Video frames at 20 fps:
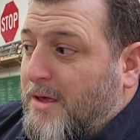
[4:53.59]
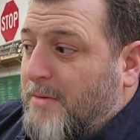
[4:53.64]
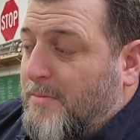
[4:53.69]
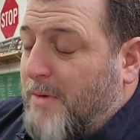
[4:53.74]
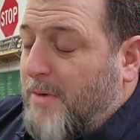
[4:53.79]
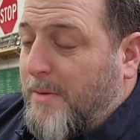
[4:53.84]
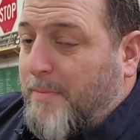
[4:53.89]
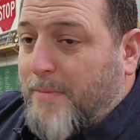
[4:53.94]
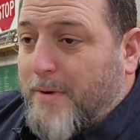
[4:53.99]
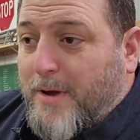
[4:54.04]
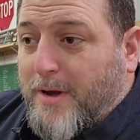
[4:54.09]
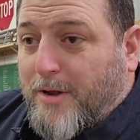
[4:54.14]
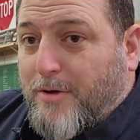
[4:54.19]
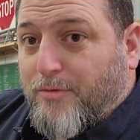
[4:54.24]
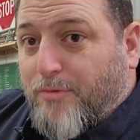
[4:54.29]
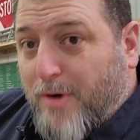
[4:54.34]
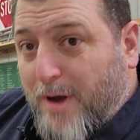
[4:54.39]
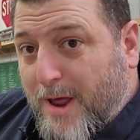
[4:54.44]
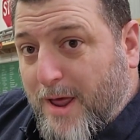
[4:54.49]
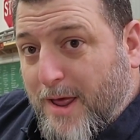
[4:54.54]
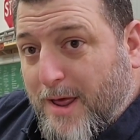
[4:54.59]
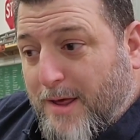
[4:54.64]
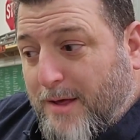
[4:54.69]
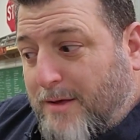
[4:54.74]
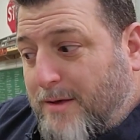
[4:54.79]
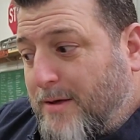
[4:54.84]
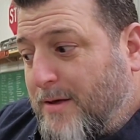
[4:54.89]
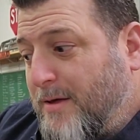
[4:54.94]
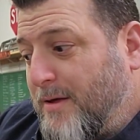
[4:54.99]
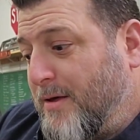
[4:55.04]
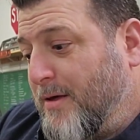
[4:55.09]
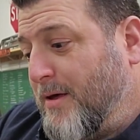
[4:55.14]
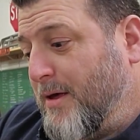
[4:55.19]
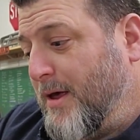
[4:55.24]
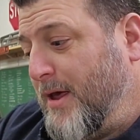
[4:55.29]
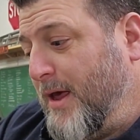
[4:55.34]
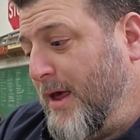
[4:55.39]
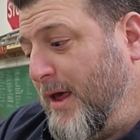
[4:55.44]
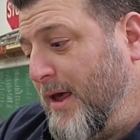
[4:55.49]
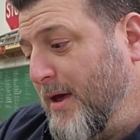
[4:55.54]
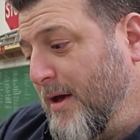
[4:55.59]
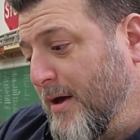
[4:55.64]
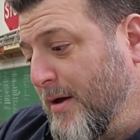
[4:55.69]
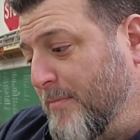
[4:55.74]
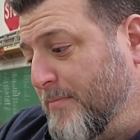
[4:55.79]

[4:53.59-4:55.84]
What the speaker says: My buddy Greg, he